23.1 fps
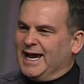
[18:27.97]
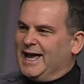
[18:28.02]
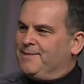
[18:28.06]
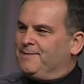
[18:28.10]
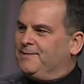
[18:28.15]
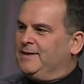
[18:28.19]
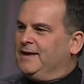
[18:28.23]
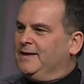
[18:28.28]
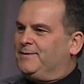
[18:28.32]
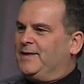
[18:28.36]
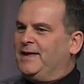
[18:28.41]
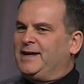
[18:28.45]

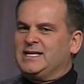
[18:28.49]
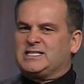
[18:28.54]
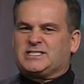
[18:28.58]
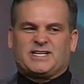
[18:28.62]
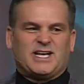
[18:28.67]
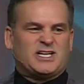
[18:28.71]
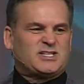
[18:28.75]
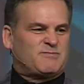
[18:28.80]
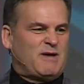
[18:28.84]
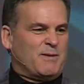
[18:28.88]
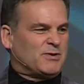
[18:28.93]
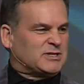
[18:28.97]
And then it
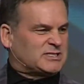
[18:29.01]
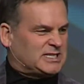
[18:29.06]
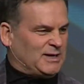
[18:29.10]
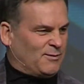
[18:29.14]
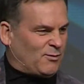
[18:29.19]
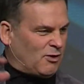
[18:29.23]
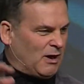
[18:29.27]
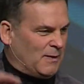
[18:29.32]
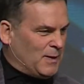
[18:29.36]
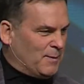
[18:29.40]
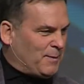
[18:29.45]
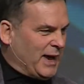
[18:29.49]
says, remember,
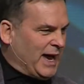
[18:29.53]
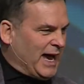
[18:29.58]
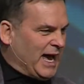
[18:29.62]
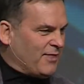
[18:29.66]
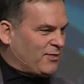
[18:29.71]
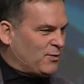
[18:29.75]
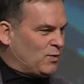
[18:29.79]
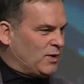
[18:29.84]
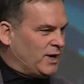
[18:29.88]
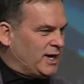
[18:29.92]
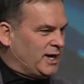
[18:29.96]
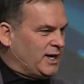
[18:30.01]
some are on the
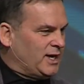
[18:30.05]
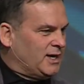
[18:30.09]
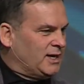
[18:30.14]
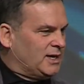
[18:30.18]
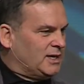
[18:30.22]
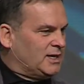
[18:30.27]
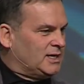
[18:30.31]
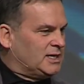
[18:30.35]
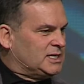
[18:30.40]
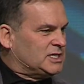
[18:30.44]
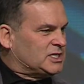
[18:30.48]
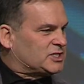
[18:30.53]
pathway,
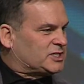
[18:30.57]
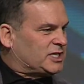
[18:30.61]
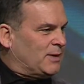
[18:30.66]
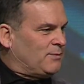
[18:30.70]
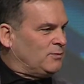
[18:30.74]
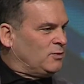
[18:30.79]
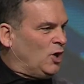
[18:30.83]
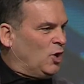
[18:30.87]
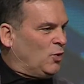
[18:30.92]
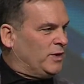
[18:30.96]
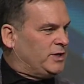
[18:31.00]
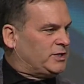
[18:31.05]

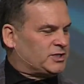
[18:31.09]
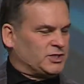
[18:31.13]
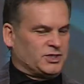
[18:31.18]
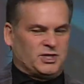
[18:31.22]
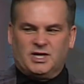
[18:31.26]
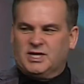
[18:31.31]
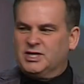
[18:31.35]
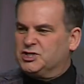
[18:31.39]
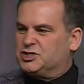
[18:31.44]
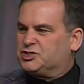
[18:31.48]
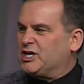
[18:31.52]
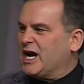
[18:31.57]
some go
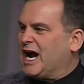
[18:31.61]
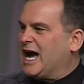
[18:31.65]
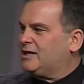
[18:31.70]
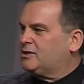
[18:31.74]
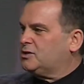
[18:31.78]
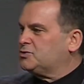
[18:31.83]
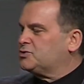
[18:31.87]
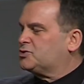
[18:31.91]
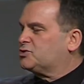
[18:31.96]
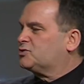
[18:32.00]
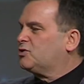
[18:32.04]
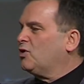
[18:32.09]
into
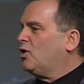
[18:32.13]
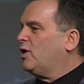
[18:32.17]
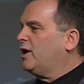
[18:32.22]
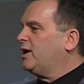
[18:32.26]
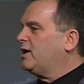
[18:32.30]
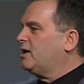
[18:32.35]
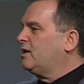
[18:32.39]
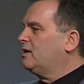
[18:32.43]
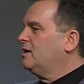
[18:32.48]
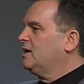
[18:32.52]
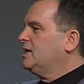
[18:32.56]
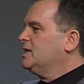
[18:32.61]
shallow
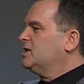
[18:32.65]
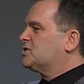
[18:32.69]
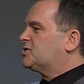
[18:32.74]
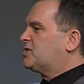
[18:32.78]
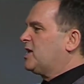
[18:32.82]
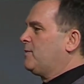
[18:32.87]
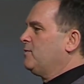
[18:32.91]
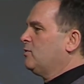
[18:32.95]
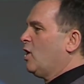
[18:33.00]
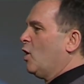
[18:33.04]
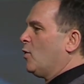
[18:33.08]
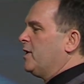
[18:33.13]
soil,
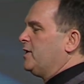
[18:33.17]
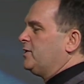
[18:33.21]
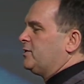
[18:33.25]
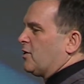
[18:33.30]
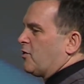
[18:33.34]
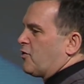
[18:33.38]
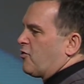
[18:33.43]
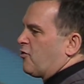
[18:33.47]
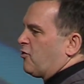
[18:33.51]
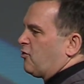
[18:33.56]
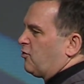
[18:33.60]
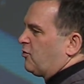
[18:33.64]
some go
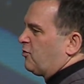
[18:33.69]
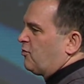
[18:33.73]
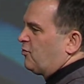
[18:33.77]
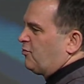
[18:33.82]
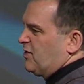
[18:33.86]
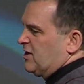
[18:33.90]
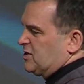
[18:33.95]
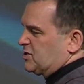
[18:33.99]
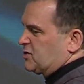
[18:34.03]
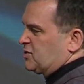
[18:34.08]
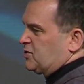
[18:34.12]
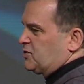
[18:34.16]
into
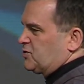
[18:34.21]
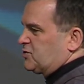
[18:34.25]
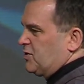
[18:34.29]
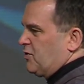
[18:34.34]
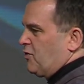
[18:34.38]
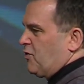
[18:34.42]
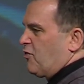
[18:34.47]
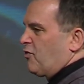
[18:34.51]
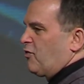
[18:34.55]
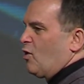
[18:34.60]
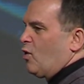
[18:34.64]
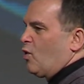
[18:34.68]
thistles
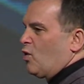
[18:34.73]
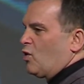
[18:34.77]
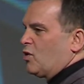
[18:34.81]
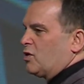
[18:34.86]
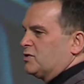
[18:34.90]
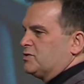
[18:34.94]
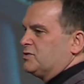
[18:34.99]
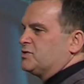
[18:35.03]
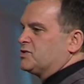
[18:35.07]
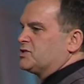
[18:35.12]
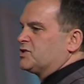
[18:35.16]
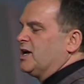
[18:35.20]
and
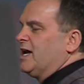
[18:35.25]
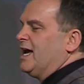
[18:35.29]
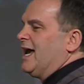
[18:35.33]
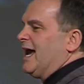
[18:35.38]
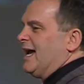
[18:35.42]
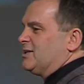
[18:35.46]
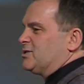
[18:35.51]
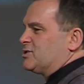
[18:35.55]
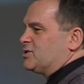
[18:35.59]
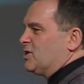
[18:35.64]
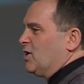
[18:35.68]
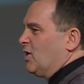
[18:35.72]
thorns.
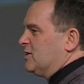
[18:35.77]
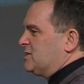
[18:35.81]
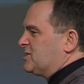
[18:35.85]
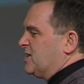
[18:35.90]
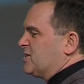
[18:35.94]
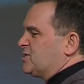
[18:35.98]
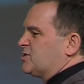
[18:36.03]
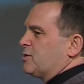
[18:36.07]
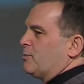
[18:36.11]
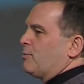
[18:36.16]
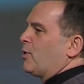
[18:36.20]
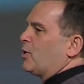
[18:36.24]
And so it
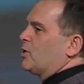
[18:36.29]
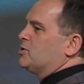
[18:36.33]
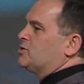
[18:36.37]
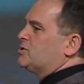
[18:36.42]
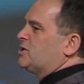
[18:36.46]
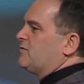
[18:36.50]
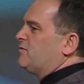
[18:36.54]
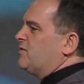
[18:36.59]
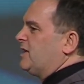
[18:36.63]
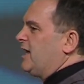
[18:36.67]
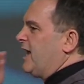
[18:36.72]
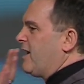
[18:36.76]
says the
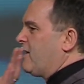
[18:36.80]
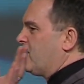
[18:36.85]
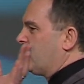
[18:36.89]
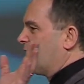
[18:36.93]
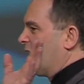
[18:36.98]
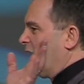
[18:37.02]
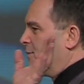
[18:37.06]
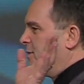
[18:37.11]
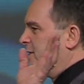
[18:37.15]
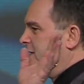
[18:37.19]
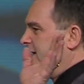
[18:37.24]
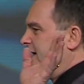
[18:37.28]
birds of the air
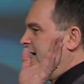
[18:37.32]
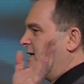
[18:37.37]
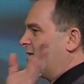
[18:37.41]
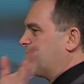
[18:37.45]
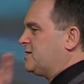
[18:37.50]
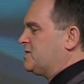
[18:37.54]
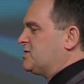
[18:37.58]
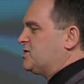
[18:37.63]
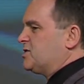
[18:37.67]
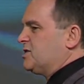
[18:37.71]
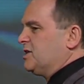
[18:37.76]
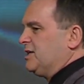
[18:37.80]
come and
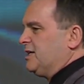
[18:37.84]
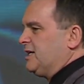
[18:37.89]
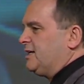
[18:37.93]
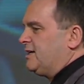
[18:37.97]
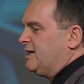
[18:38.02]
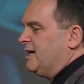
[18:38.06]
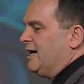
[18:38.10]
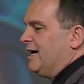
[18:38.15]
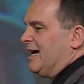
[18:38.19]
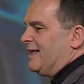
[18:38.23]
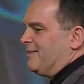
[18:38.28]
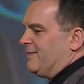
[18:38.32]
eat the
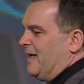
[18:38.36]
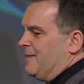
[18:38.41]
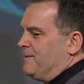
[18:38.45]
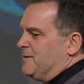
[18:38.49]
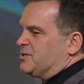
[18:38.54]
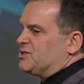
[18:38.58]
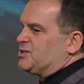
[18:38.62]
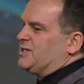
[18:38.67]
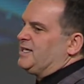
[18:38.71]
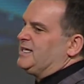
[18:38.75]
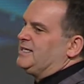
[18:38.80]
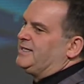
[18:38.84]
seed. Then
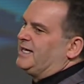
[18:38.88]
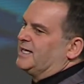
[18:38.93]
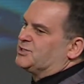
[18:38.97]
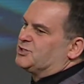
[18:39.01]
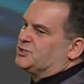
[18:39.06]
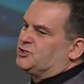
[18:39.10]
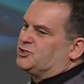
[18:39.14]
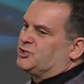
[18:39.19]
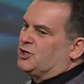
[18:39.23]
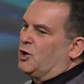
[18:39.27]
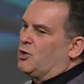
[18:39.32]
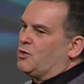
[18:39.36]
the seed
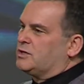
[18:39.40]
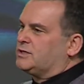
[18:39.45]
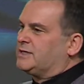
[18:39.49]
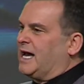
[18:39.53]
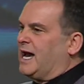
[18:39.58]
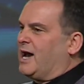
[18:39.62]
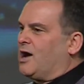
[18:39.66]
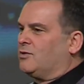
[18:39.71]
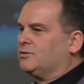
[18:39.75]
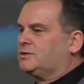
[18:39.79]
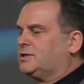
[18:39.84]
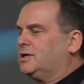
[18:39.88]
gets choked
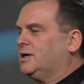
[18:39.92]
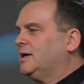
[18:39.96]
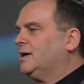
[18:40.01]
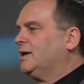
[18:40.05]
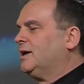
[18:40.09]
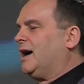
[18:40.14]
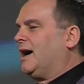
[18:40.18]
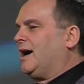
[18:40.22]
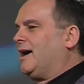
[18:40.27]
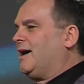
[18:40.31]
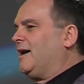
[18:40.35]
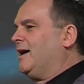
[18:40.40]
out.
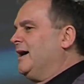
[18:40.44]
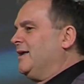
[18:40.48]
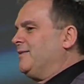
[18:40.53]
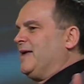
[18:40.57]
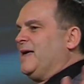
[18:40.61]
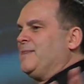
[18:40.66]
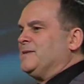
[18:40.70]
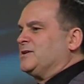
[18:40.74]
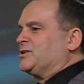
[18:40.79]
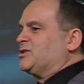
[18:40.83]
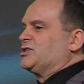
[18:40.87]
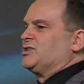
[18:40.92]
Uh,
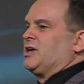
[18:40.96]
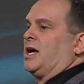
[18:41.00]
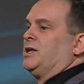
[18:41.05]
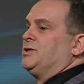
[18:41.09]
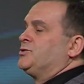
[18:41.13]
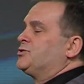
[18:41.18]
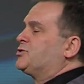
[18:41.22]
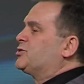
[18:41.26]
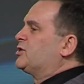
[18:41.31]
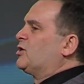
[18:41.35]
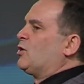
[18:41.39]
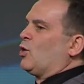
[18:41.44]
then the
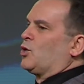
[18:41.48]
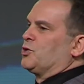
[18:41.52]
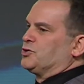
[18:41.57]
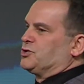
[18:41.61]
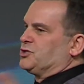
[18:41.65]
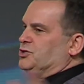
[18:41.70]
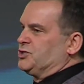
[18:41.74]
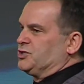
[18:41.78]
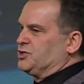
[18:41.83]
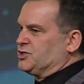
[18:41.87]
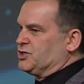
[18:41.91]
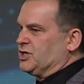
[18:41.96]
sun
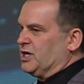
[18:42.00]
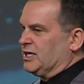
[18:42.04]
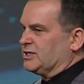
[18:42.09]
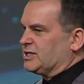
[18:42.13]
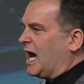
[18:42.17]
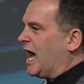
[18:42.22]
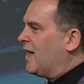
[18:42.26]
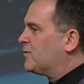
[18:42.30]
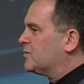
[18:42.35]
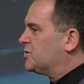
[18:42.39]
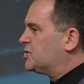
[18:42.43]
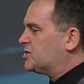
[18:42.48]
scorches
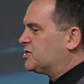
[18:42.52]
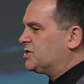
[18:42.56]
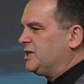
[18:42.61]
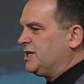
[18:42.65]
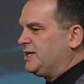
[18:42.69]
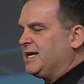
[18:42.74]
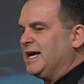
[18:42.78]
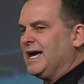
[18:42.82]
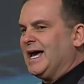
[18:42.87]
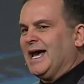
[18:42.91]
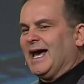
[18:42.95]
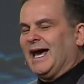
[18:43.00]
other
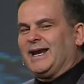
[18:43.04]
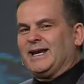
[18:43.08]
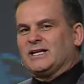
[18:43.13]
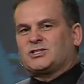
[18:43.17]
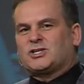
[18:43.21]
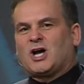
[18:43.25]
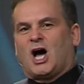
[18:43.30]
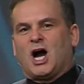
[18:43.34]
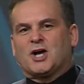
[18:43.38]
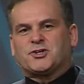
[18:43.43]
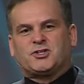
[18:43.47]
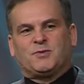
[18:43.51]
seed. And
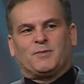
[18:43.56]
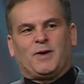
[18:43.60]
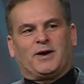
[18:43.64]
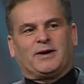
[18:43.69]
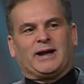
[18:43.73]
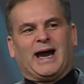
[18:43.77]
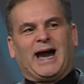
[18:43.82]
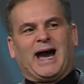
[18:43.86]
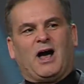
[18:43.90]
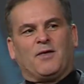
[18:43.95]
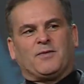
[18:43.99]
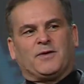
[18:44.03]
it talks
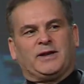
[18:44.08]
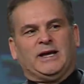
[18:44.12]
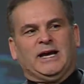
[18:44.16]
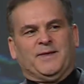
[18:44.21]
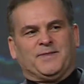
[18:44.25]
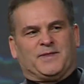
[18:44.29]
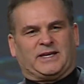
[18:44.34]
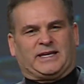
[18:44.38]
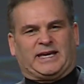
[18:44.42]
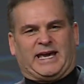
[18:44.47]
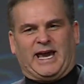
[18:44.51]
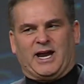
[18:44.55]
about how
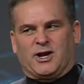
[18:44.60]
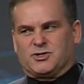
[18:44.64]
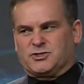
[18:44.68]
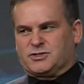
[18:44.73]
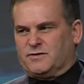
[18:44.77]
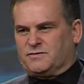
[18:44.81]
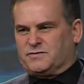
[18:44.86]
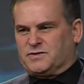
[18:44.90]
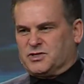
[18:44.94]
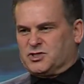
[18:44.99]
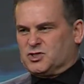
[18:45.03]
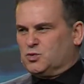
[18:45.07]
that the cares
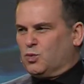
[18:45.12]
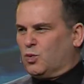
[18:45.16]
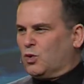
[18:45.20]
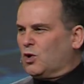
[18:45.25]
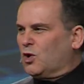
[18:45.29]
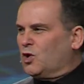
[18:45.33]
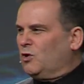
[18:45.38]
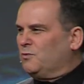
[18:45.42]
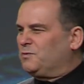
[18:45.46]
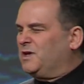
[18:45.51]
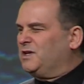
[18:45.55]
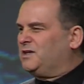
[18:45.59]
of this
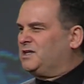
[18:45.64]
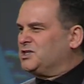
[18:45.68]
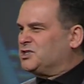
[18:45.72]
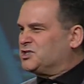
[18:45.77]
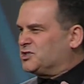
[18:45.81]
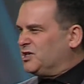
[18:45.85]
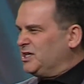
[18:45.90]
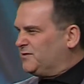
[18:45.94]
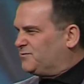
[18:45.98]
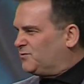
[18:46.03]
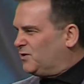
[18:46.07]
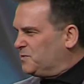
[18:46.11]
world, the
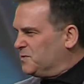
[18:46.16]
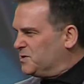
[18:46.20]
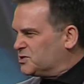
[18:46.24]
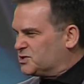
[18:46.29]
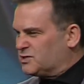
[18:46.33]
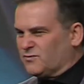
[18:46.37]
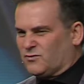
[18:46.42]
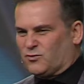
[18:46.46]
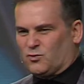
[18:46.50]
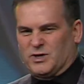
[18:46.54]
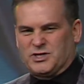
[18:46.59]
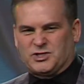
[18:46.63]

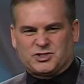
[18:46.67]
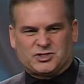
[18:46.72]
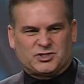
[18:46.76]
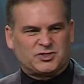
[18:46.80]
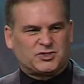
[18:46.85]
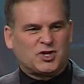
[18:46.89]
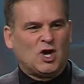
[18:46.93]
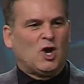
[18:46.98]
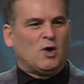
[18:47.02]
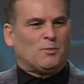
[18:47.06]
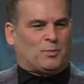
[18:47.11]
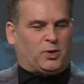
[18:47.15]
deceitfulness of
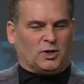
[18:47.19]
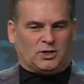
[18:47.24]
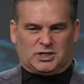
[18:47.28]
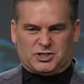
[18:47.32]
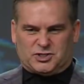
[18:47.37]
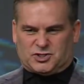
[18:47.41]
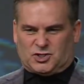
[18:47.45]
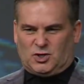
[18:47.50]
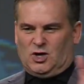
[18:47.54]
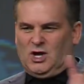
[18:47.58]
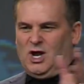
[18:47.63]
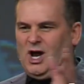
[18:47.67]
riches pull
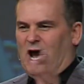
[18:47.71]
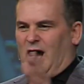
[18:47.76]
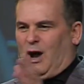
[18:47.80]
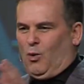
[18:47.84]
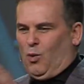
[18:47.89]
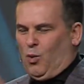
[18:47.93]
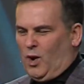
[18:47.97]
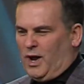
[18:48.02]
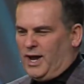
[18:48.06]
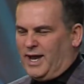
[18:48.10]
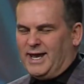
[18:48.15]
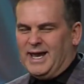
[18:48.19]
us
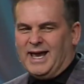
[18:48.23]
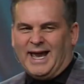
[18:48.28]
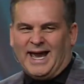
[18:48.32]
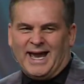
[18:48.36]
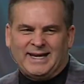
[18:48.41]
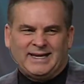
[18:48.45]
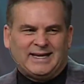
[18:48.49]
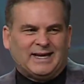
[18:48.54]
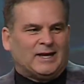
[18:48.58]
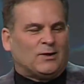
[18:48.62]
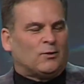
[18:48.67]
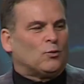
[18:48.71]
away.
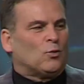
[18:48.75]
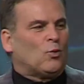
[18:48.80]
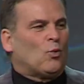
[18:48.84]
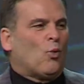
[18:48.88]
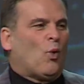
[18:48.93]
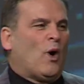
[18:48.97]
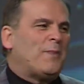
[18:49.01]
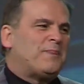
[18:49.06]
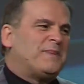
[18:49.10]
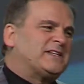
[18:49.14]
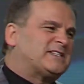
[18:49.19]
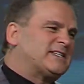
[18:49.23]
And
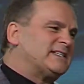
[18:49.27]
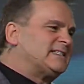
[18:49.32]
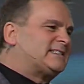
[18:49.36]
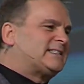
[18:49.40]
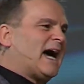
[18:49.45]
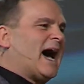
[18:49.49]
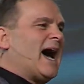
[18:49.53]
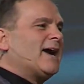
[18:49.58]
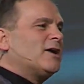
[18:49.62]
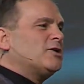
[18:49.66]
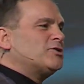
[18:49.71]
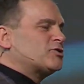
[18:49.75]
what this
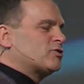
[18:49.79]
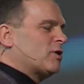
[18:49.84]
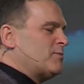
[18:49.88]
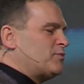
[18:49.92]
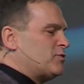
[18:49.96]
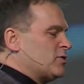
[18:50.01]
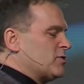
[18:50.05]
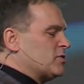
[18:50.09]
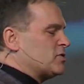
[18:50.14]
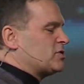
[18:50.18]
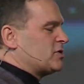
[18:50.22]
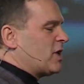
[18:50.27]
entire
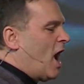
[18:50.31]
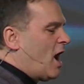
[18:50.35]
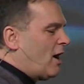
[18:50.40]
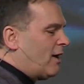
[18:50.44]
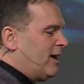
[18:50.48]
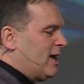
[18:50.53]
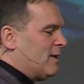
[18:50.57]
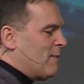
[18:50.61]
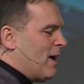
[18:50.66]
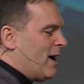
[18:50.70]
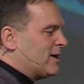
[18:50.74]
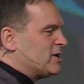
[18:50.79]
scripture is
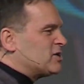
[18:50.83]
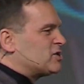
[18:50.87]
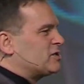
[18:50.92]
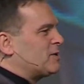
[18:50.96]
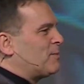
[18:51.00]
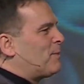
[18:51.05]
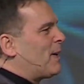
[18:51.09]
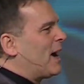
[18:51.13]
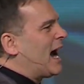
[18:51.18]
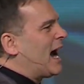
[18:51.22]
talking about is the